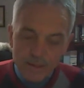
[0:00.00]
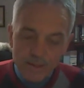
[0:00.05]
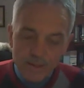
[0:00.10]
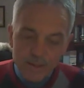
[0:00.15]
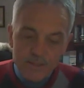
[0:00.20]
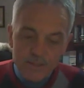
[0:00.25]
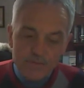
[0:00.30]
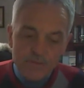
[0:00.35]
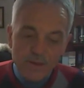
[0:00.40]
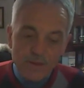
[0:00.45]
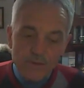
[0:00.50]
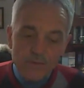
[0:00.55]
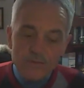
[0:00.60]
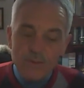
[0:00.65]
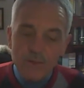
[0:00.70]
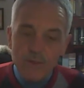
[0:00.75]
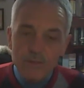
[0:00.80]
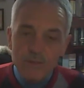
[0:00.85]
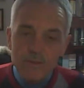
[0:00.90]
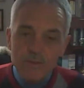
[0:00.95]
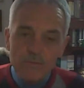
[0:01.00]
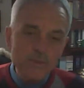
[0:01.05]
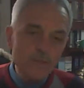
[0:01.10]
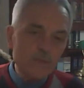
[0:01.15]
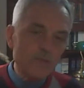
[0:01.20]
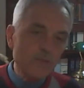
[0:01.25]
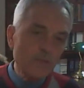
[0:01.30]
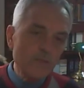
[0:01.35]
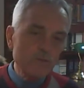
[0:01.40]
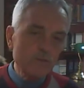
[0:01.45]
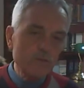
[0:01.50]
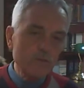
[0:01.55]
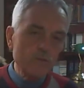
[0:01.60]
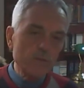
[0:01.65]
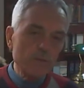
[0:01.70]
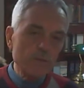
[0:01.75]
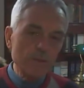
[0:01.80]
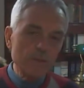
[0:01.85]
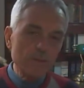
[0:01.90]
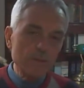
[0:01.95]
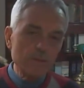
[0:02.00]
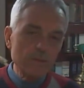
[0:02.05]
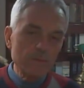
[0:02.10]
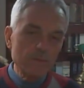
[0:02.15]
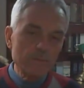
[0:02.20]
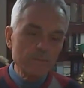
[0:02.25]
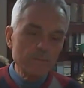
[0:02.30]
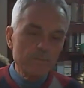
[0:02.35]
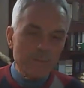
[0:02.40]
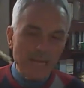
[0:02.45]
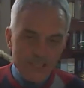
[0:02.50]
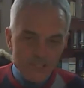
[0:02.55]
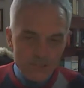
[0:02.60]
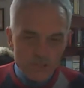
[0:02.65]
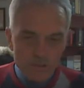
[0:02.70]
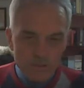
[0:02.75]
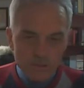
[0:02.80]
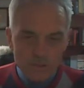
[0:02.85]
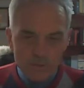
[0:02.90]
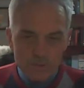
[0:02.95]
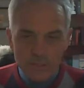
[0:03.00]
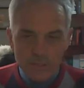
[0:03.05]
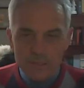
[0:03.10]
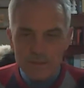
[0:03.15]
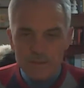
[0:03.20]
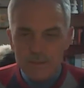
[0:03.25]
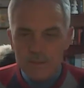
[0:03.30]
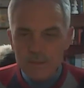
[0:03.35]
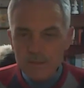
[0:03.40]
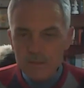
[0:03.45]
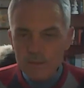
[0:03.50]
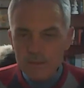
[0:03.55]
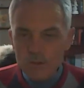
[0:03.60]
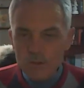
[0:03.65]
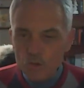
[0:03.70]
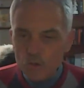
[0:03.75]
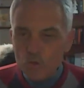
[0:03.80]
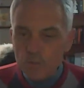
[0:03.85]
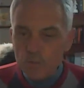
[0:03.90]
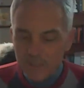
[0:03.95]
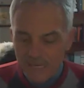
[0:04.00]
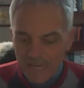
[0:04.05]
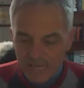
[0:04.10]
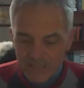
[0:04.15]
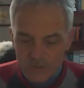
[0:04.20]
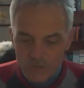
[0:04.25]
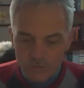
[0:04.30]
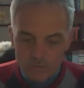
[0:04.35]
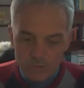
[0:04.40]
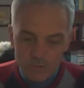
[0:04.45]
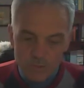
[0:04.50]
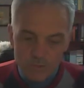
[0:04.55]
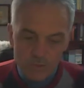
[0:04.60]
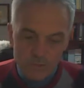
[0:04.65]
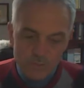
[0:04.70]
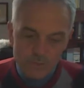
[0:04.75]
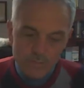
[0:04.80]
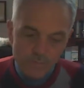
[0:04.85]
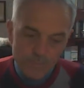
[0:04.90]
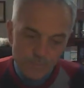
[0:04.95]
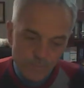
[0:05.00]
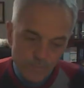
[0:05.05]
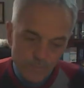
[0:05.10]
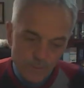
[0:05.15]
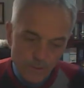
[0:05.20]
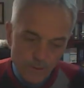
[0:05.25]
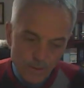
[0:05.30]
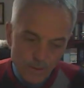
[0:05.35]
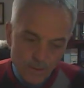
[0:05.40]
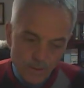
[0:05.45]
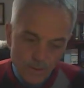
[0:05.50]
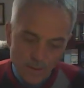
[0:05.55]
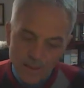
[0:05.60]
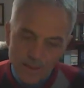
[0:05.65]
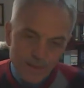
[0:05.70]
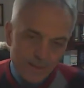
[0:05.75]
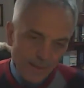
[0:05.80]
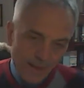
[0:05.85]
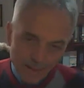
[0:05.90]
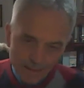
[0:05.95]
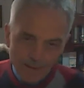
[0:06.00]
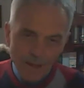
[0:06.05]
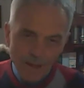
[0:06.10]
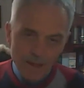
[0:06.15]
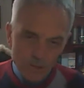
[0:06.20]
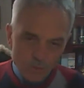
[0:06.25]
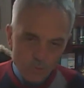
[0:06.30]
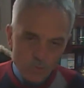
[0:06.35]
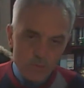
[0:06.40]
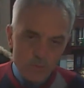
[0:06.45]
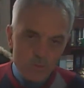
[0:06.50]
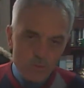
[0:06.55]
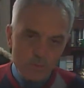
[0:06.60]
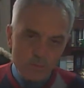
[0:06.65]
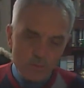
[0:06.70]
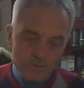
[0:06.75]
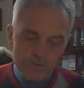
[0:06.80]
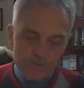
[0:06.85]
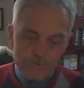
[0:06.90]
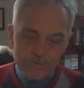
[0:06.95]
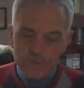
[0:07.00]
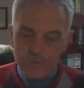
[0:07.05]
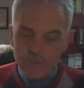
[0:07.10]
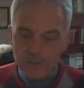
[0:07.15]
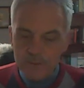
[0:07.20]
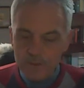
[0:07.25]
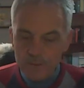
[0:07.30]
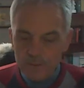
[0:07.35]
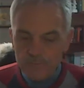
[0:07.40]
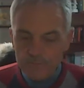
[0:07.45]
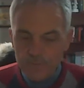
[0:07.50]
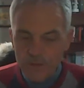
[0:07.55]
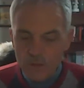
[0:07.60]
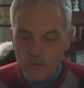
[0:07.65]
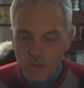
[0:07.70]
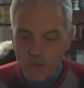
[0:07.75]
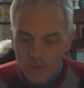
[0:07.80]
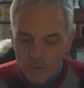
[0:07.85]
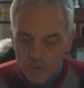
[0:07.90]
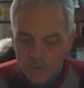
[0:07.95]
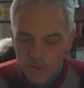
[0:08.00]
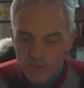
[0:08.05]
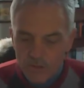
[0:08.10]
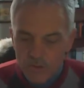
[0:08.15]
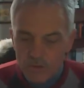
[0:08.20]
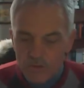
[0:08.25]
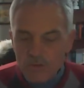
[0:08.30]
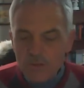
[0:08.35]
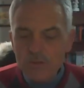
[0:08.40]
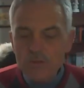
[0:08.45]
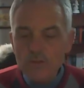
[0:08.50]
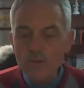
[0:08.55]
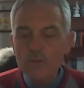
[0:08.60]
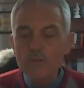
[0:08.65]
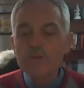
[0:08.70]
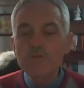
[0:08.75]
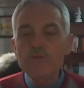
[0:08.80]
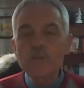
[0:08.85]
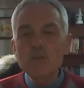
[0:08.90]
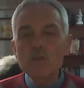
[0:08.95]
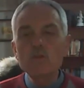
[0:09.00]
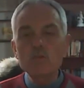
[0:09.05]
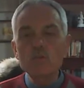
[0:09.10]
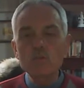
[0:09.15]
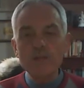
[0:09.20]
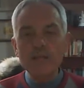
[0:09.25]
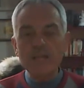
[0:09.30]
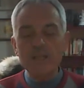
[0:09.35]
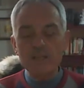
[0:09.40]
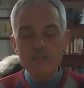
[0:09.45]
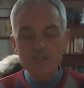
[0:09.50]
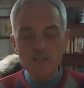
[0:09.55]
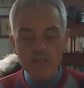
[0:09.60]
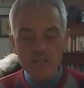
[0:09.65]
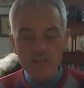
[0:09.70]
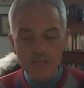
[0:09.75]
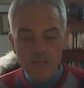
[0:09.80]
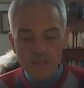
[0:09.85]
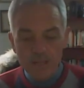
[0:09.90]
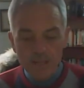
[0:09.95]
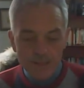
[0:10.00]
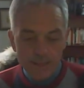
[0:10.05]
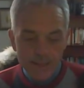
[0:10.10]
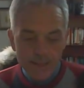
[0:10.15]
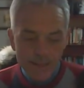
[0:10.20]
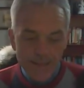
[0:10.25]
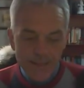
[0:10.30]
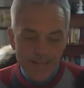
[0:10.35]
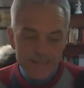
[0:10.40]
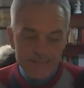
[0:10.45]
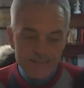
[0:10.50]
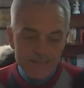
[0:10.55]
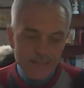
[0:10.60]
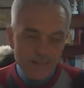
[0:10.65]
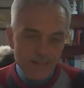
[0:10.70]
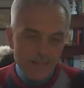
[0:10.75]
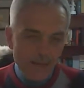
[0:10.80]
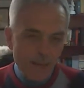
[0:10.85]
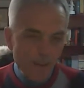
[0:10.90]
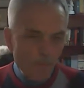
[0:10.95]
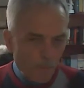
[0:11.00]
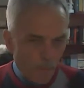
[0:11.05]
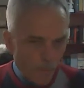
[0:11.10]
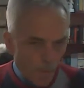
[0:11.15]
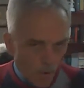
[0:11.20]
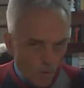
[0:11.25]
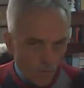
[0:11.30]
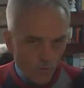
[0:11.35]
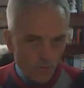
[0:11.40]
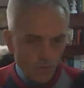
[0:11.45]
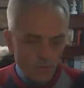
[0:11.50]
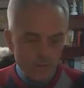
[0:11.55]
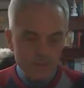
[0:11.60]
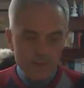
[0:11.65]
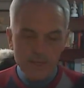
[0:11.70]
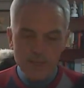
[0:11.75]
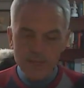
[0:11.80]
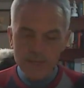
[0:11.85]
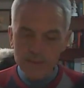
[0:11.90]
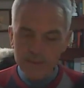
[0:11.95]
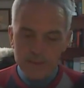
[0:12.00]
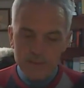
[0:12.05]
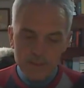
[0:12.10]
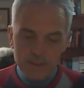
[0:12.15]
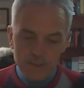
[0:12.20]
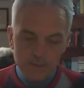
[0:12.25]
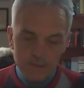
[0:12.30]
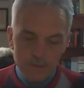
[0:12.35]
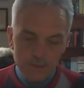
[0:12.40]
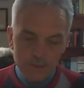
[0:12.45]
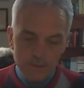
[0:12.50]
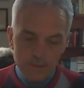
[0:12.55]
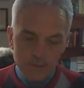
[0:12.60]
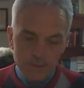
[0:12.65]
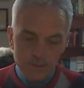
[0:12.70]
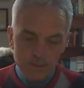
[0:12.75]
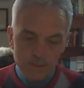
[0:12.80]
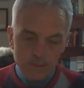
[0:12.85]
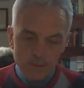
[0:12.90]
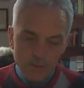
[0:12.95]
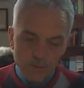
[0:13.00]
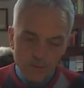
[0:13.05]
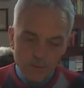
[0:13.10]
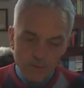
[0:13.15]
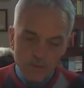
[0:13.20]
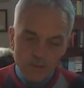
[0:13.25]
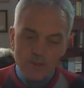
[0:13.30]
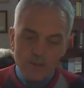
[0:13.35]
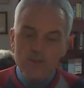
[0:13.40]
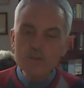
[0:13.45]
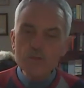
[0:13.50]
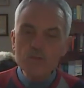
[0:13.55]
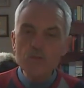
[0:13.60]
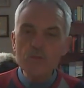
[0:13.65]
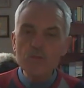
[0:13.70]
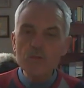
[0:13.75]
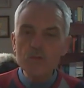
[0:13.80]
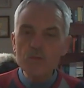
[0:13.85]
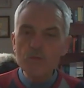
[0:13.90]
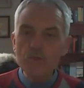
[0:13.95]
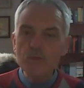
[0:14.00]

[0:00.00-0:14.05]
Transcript: is found in a return to the magical and supernatural. And unlike Wordsworth, Coleridge did not view nature as a moral guide or a source